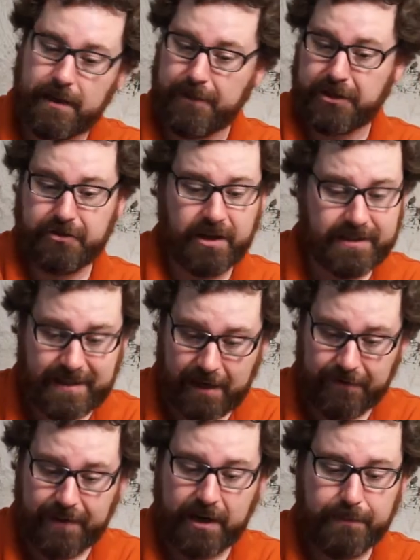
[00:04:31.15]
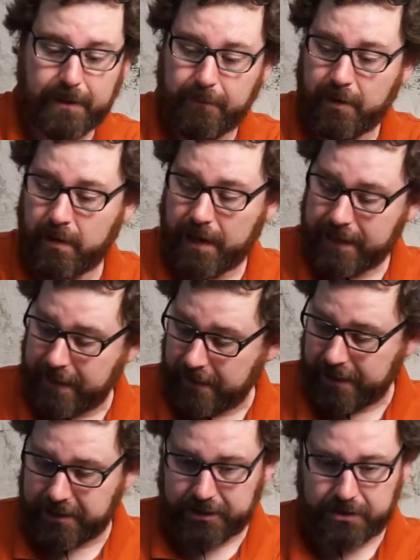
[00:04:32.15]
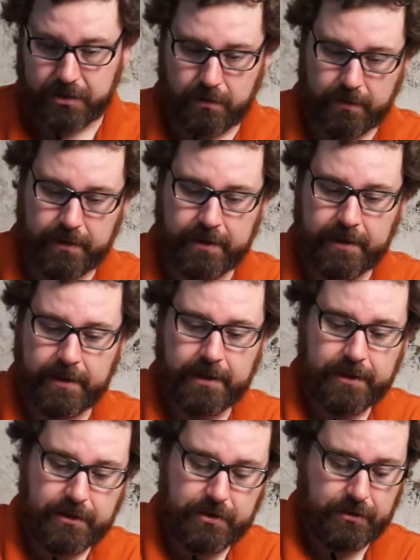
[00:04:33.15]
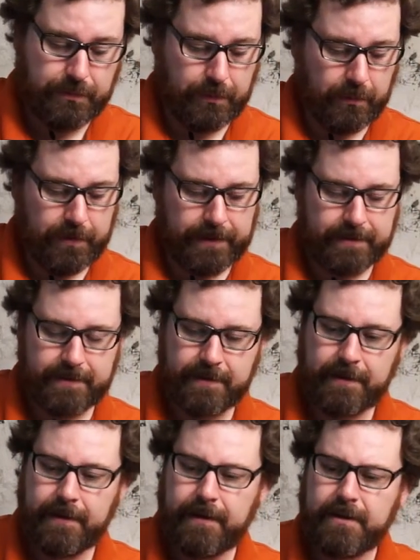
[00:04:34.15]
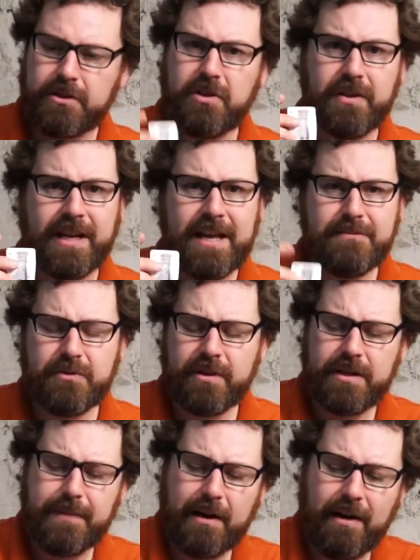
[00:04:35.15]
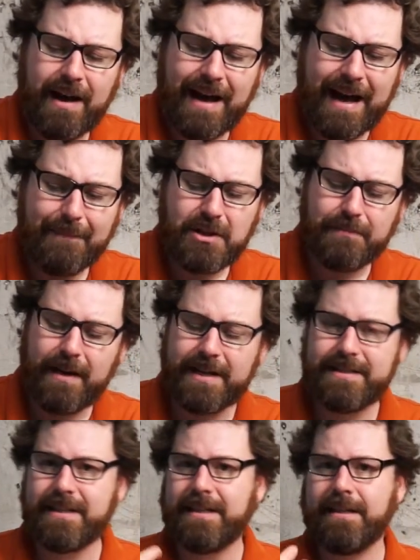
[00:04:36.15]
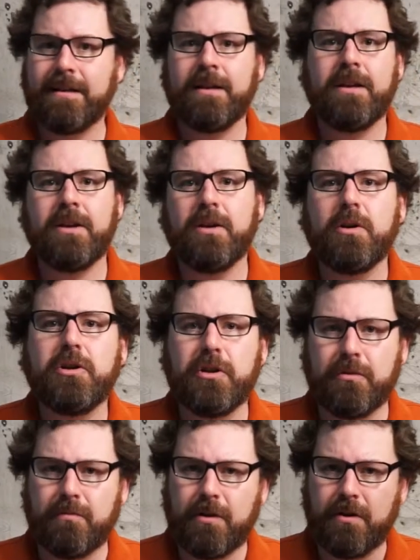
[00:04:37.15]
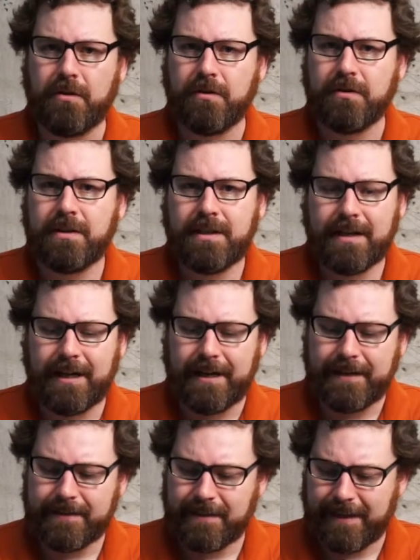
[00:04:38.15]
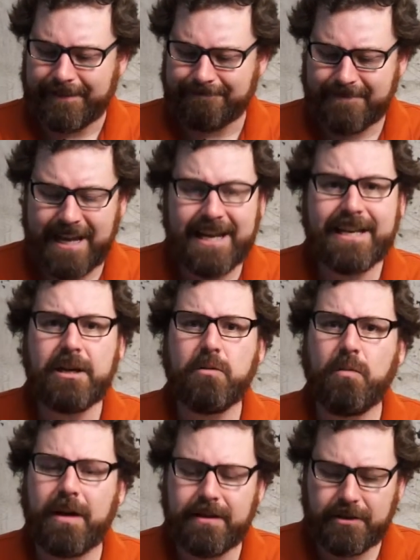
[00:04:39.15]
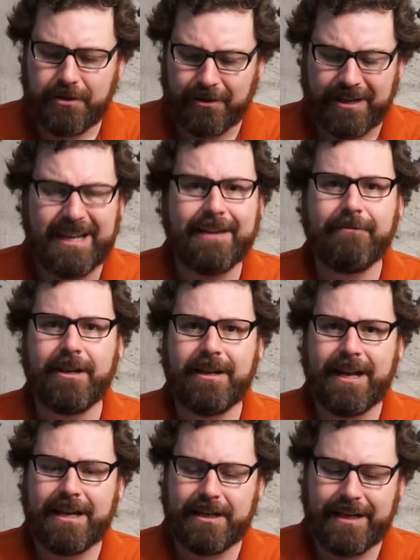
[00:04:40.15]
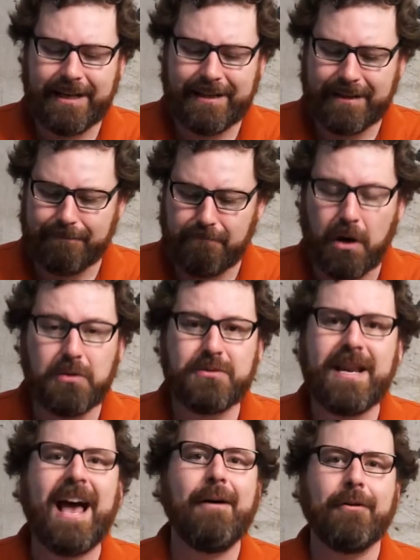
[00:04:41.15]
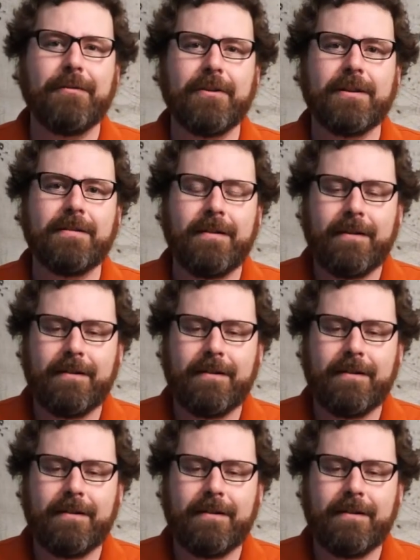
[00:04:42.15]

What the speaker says: Now my truck's out there, but what do I care? I just scored 2 points. So the game's really about optimizing your roll, like taking what you're given and getting the most out of it.